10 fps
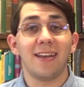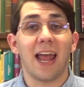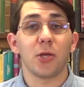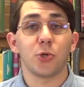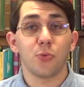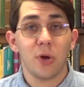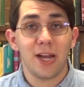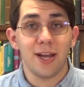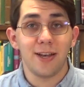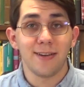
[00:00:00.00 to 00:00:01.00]

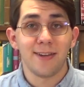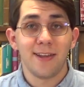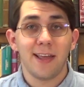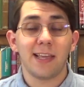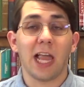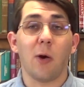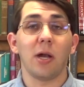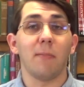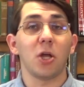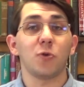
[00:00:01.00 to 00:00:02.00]
Nazarene
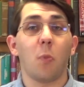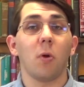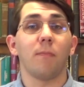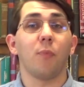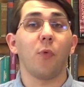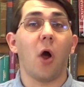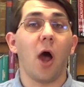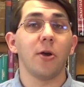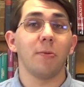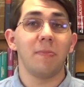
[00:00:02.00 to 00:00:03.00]
carried a much more
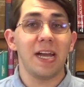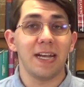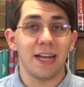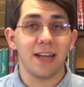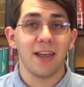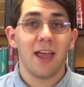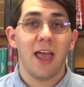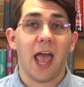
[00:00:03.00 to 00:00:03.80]
broader meaning